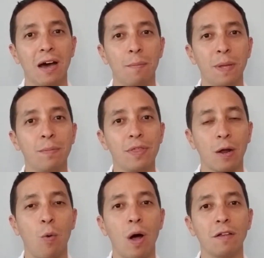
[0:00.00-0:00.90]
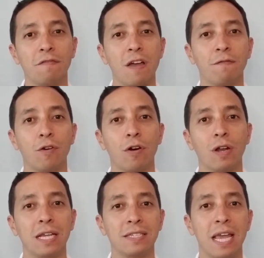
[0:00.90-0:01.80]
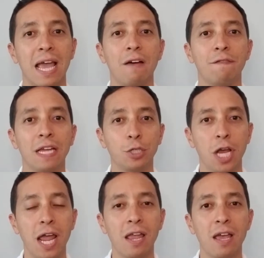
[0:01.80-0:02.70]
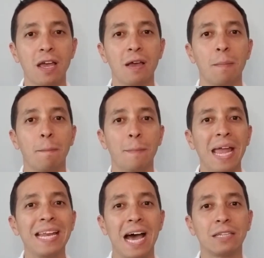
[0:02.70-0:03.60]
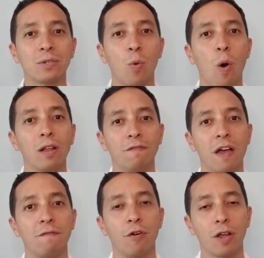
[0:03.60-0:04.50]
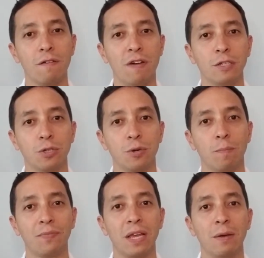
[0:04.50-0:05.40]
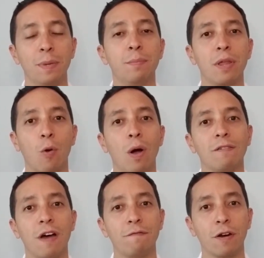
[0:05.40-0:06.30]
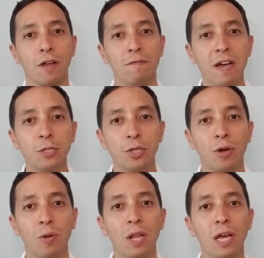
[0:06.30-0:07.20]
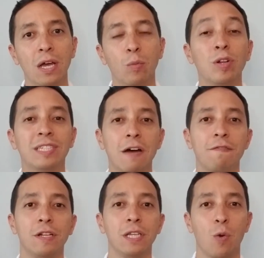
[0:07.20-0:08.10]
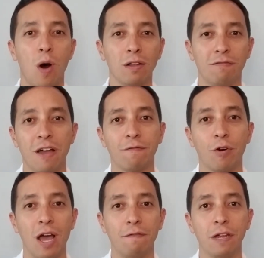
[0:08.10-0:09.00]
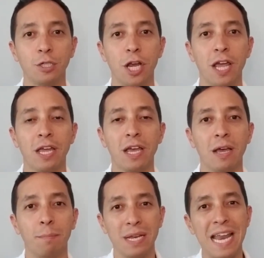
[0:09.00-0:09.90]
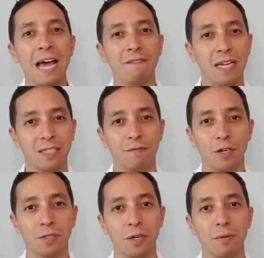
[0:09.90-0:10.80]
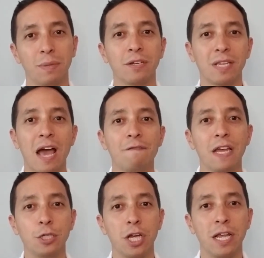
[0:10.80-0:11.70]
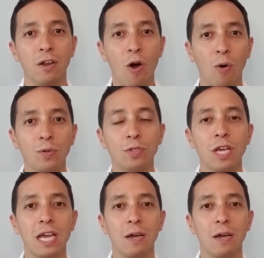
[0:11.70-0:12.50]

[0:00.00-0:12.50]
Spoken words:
people that qualify for, let's say, FHA may not qualify for conventional. People that qualify for conventional will definitely qualify for FHA, but not vice versa, because FHA loans